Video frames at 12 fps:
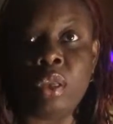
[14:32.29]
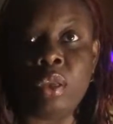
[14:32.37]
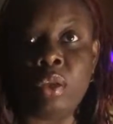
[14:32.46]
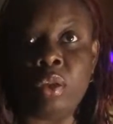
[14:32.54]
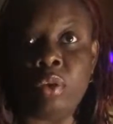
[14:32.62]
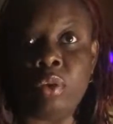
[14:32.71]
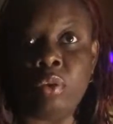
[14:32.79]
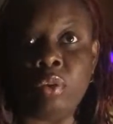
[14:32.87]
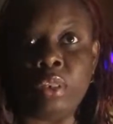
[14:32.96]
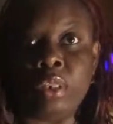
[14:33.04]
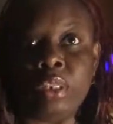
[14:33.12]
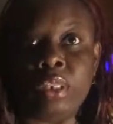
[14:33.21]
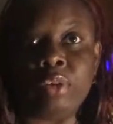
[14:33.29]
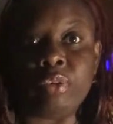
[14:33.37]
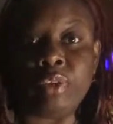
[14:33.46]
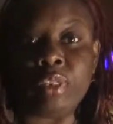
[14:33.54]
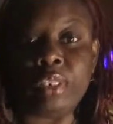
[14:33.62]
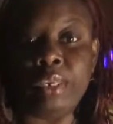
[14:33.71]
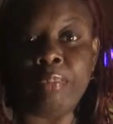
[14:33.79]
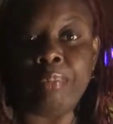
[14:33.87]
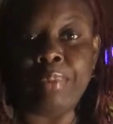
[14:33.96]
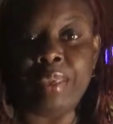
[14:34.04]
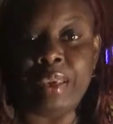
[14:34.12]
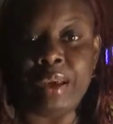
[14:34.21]
literally
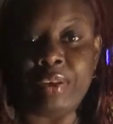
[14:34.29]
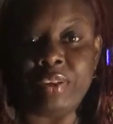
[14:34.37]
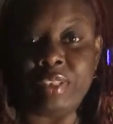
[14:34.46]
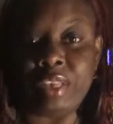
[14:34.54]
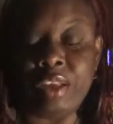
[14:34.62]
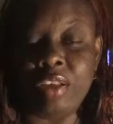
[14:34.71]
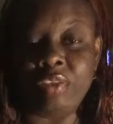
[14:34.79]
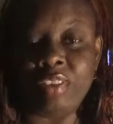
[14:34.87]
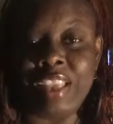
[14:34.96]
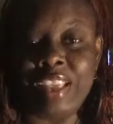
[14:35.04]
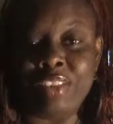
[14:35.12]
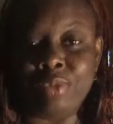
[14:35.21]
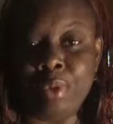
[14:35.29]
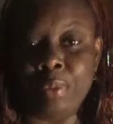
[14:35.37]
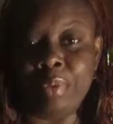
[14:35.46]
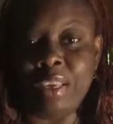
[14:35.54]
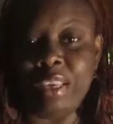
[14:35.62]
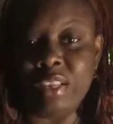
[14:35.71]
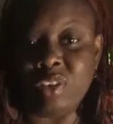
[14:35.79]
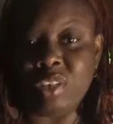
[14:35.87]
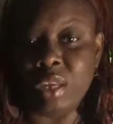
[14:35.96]
be ourselves as we begin to